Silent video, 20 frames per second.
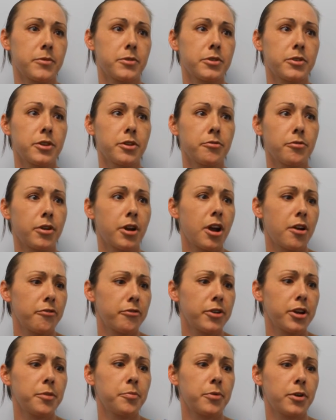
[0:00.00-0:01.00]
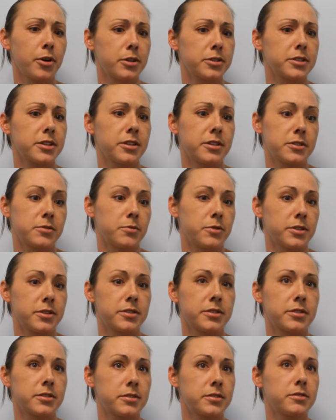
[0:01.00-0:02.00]
the recovery process
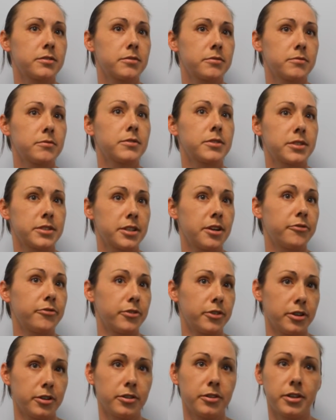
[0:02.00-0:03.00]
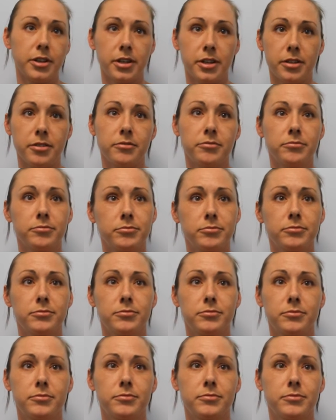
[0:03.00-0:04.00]
was definitely
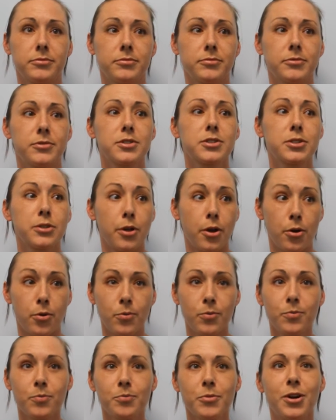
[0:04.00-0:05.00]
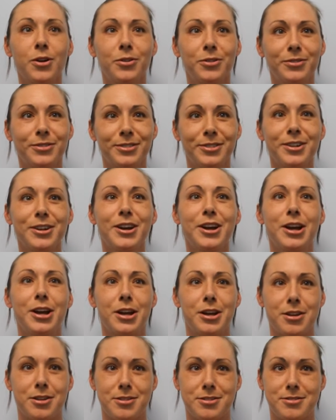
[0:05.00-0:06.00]
slow. Okay. And
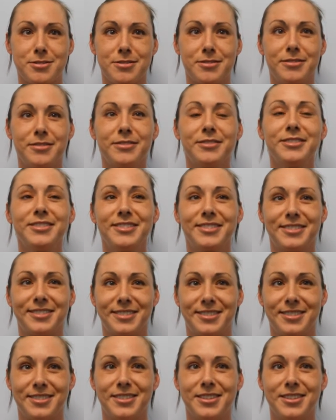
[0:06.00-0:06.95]
so what was tough about it?